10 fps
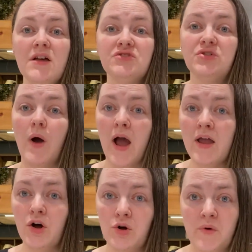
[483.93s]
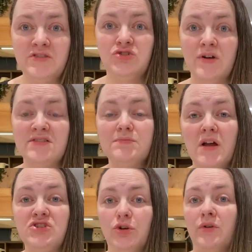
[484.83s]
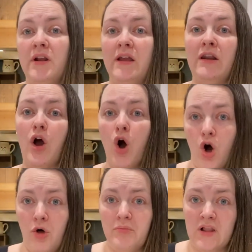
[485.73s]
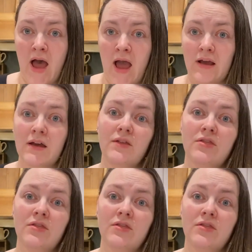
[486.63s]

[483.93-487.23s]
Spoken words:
So I always dress my children in all black